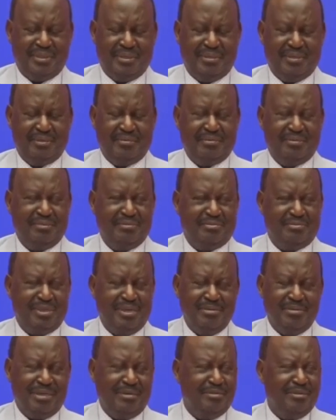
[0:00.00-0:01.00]

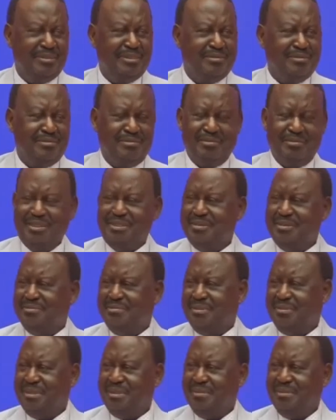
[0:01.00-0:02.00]
Prime Cabinet
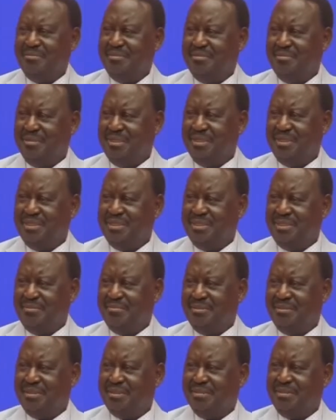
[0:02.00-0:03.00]

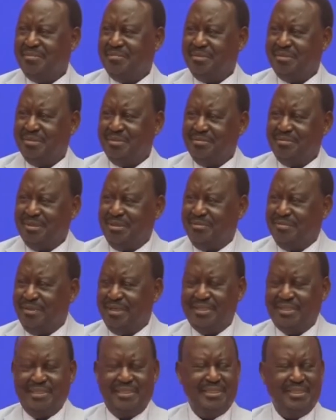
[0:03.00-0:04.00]
Minister, Mr.
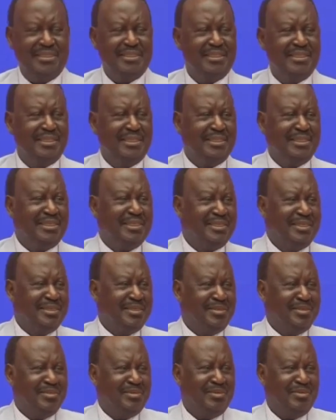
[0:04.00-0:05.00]
Mudavadi.
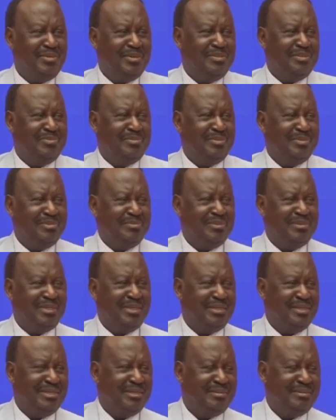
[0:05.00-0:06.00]
We were
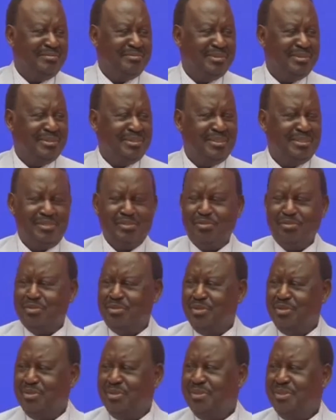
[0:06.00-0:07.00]
with President
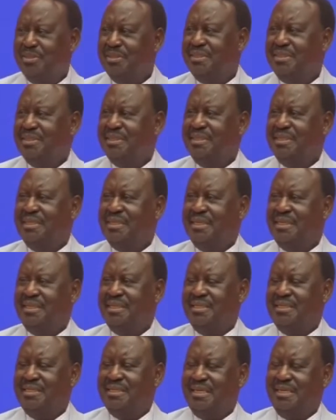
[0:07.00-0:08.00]
Ruto
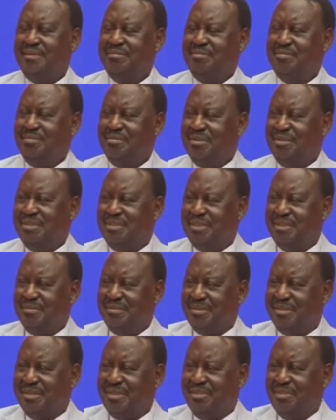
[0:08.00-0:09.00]
At that time,
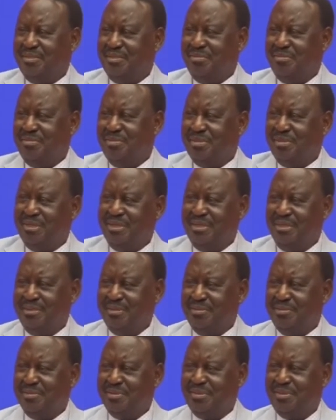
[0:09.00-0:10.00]
with Chris
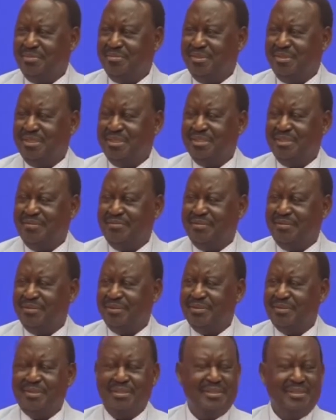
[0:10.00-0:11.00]
Obure, who was a minister
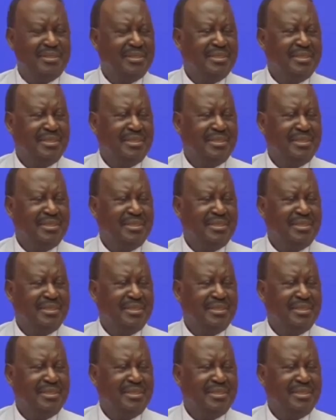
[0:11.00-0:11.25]
for